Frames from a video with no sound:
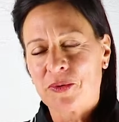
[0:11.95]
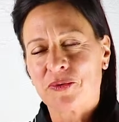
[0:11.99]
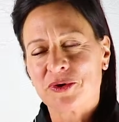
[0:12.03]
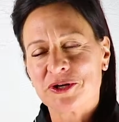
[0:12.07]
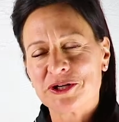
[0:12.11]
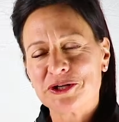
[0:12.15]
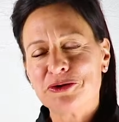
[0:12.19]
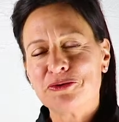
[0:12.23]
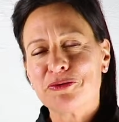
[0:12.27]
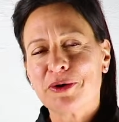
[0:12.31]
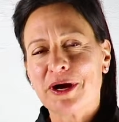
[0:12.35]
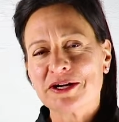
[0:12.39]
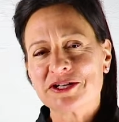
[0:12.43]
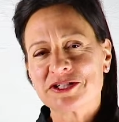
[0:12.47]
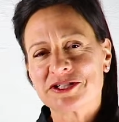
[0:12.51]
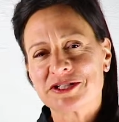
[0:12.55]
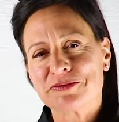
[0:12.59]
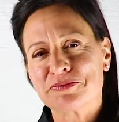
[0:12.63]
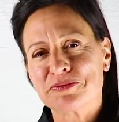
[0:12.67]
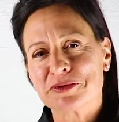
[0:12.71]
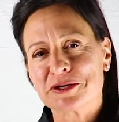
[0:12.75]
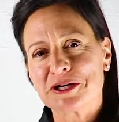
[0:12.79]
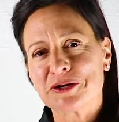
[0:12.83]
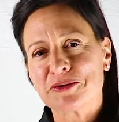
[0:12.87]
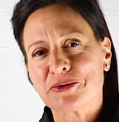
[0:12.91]
when you watch
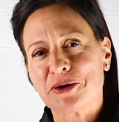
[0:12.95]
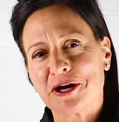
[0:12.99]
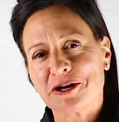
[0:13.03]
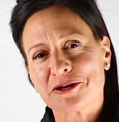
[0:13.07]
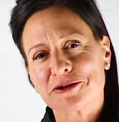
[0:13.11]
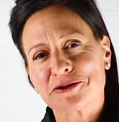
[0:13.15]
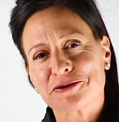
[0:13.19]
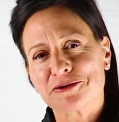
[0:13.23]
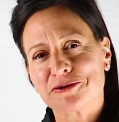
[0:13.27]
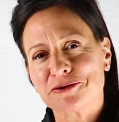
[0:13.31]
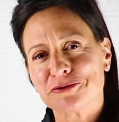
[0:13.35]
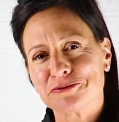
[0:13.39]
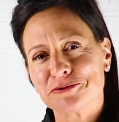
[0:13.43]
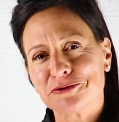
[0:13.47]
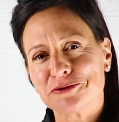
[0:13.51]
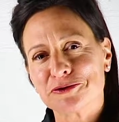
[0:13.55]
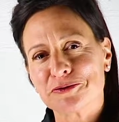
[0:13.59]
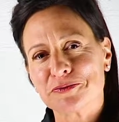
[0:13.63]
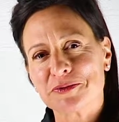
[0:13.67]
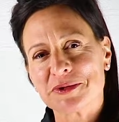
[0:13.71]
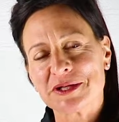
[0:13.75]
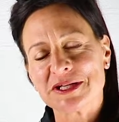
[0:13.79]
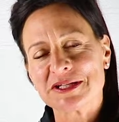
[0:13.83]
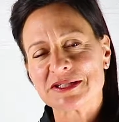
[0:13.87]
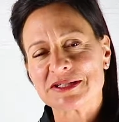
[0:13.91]
somebody walk through a
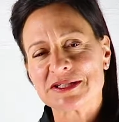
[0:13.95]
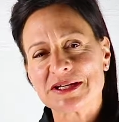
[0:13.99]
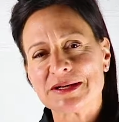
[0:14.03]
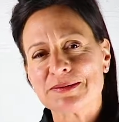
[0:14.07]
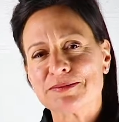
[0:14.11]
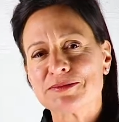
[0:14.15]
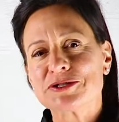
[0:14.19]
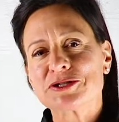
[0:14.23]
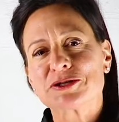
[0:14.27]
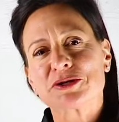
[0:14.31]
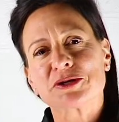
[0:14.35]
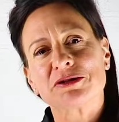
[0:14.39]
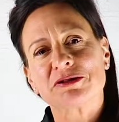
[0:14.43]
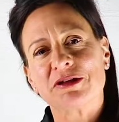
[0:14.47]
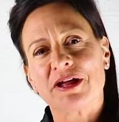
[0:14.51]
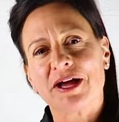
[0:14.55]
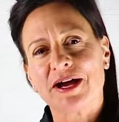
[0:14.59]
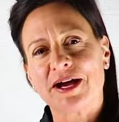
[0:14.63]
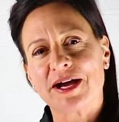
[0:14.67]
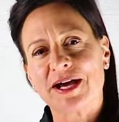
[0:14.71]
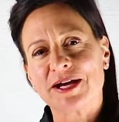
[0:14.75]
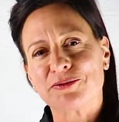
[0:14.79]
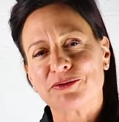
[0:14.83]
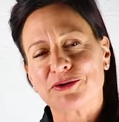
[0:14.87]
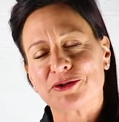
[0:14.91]
room and they seem to
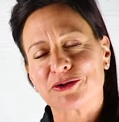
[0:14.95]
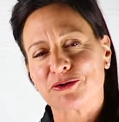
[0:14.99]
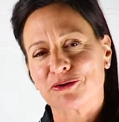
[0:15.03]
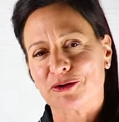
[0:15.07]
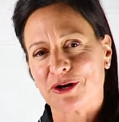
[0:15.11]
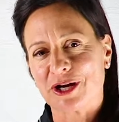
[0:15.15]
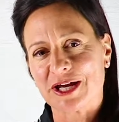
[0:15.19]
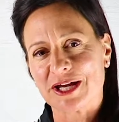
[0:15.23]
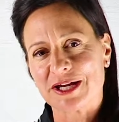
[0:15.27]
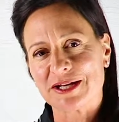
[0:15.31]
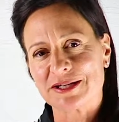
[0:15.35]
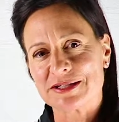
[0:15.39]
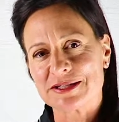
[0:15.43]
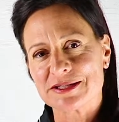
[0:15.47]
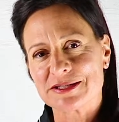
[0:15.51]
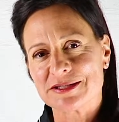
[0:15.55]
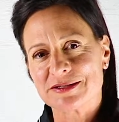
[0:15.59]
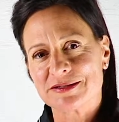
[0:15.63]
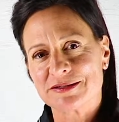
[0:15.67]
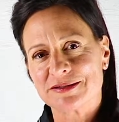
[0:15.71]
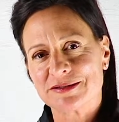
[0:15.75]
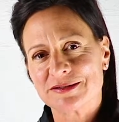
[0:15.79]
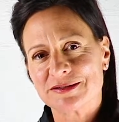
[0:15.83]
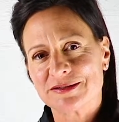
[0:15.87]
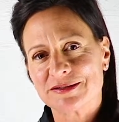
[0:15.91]
glide with
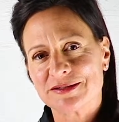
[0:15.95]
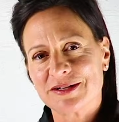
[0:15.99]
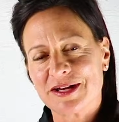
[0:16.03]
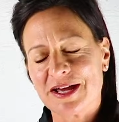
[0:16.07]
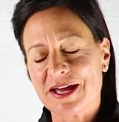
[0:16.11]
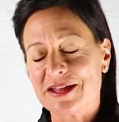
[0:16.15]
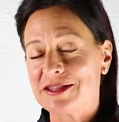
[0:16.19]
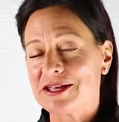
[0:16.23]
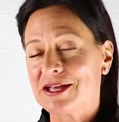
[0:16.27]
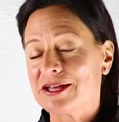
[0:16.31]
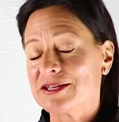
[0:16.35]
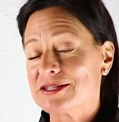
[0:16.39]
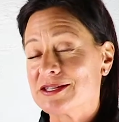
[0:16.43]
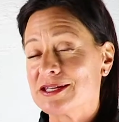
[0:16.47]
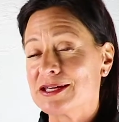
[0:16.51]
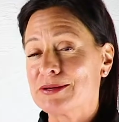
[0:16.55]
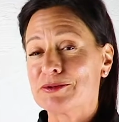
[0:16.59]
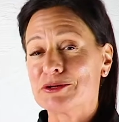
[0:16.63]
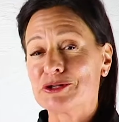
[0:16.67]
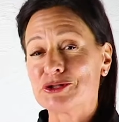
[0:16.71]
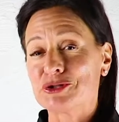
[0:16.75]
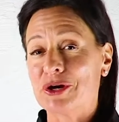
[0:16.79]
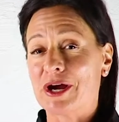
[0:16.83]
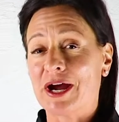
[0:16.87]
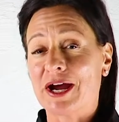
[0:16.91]
grace and they
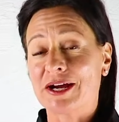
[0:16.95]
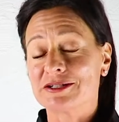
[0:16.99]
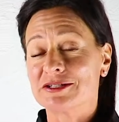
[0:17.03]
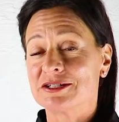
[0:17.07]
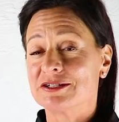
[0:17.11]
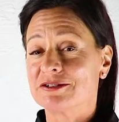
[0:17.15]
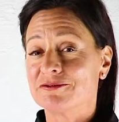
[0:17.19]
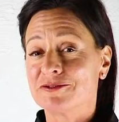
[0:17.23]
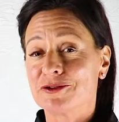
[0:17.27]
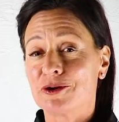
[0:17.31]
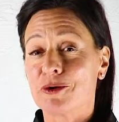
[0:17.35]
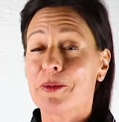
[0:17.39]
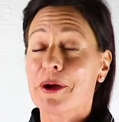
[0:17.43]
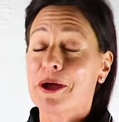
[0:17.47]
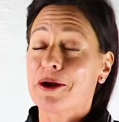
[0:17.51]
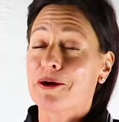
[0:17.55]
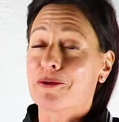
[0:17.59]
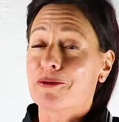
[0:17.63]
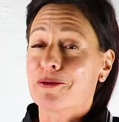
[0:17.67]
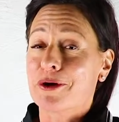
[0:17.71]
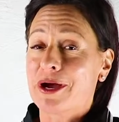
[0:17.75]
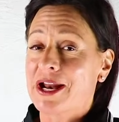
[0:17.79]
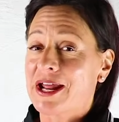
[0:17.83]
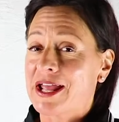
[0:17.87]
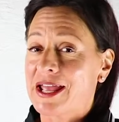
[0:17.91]
seem attractive, no
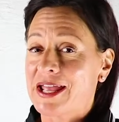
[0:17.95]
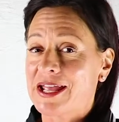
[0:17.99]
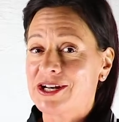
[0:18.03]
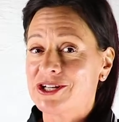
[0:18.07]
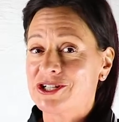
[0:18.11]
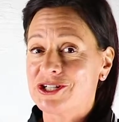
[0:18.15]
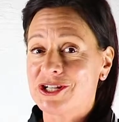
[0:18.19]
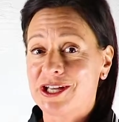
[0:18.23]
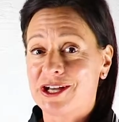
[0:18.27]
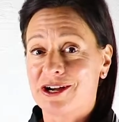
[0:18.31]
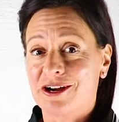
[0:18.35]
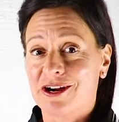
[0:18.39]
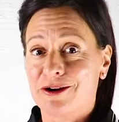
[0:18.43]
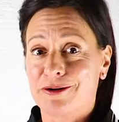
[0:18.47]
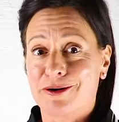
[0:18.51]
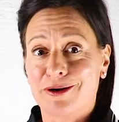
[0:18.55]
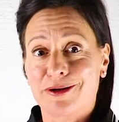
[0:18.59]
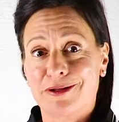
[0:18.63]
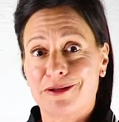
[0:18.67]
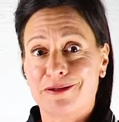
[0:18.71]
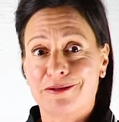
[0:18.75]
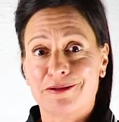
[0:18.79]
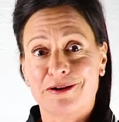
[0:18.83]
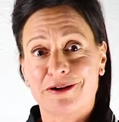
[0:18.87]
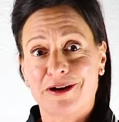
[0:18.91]
matter what age they are,
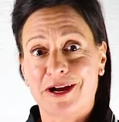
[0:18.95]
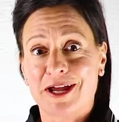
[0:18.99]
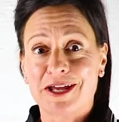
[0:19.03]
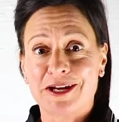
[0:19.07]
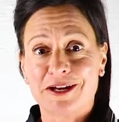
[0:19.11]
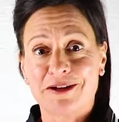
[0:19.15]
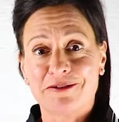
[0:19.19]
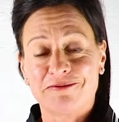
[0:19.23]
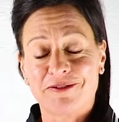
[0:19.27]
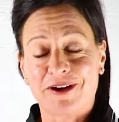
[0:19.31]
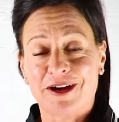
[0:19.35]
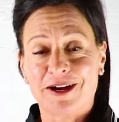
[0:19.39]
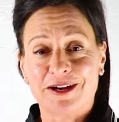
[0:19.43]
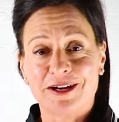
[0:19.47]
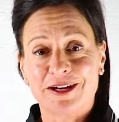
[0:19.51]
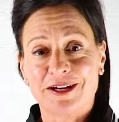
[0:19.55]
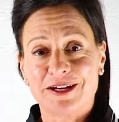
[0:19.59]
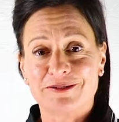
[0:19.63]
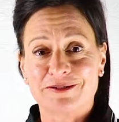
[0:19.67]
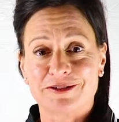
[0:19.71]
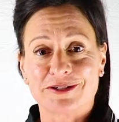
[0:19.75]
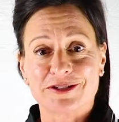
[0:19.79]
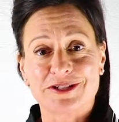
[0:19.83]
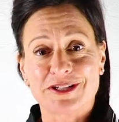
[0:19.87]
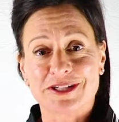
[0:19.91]
whether they're
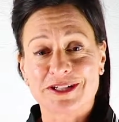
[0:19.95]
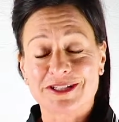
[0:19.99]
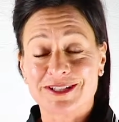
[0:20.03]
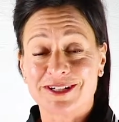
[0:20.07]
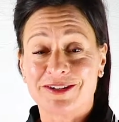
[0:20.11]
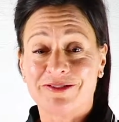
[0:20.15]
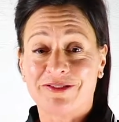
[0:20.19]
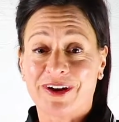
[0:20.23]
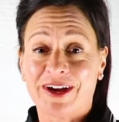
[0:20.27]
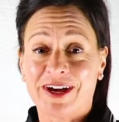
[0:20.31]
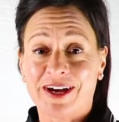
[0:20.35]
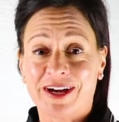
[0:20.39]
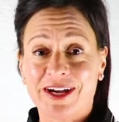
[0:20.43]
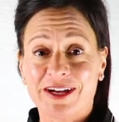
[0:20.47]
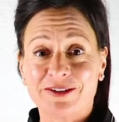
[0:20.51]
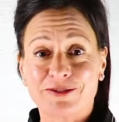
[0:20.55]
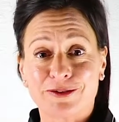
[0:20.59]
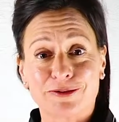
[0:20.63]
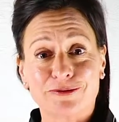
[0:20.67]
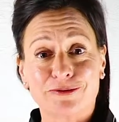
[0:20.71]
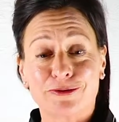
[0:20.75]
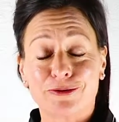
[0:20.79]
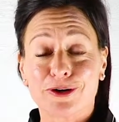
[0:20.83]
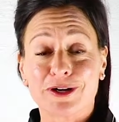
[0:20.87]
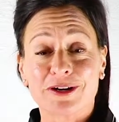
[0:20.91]
85 or
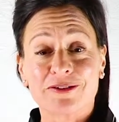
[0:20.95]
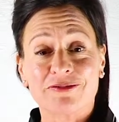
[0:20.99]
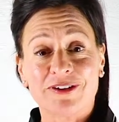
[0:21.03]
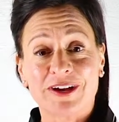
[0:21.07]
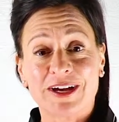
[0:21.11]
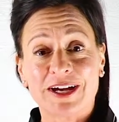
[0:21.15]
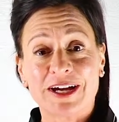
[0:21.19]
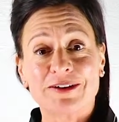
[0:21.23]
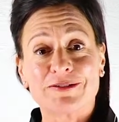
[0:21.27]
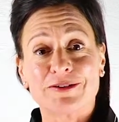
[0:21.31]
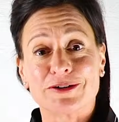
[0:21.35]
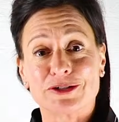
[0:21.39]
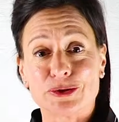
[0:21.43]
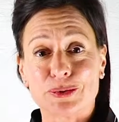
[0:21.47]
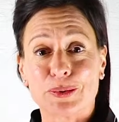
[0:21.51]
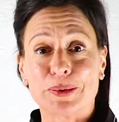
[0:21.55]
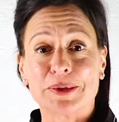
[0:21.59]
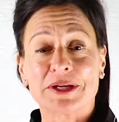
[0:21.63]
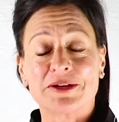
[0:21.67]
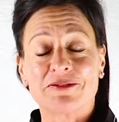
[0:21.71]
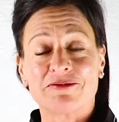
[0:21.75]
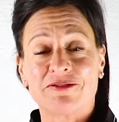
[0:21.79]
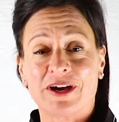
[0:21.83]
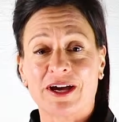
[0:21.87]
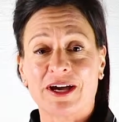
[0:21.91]
65 or 45 or
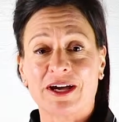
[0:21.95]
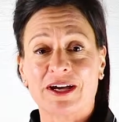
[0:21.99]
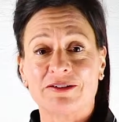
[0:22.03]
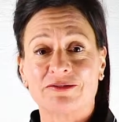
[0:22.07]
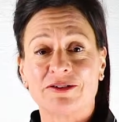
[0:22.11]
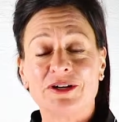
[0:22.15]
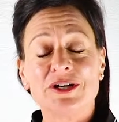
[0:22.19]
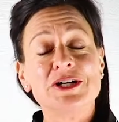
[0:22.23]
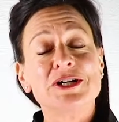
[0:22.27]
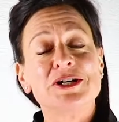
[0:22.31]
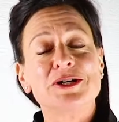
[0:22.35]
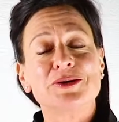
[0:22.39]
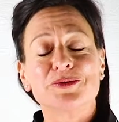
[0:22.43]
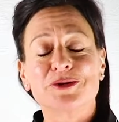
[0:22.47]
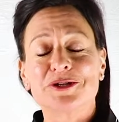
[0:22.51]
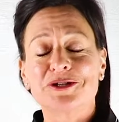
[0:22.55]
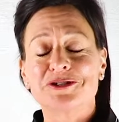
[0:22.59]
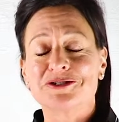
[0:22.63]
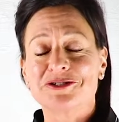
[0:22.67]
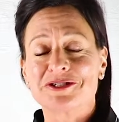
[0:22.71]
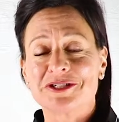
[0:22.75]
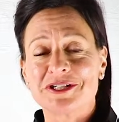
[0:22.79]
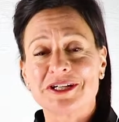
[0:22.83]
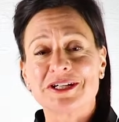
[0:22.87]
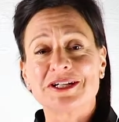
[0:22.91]
25, what
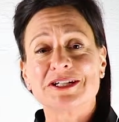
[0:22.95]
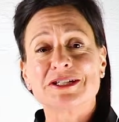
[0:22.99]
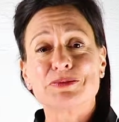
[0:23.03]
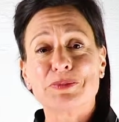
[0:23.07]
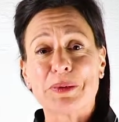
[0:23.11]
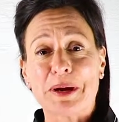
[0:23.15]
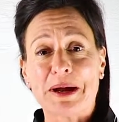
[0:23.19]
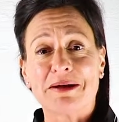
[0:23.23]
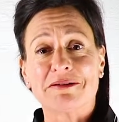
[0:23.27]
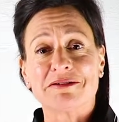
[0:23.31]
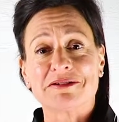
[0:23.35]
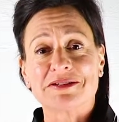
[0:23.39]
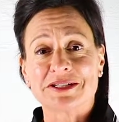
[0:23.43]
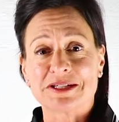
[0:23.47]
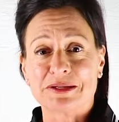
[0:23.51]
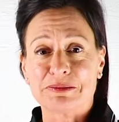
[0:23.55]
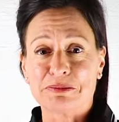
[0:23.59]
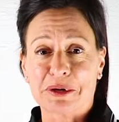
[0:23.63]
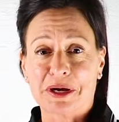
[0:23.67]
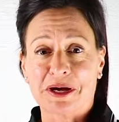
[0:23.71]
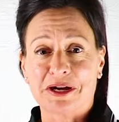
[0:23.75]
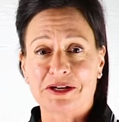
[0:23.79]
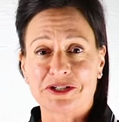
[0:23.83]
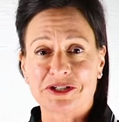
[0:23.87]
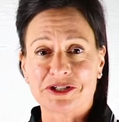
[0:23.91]
you're seeing is balance
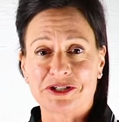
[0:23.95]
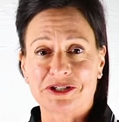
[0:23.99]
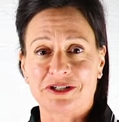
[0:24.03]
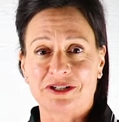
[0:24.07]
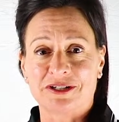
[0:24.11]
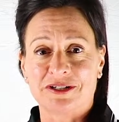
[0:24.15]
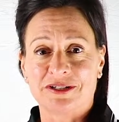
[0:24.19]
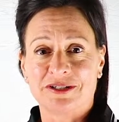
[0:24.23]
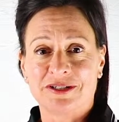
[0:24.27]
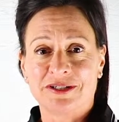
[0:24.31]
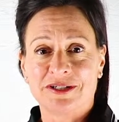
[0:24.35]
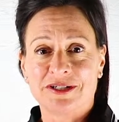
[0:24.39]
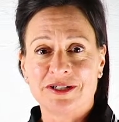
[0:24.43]
and posture.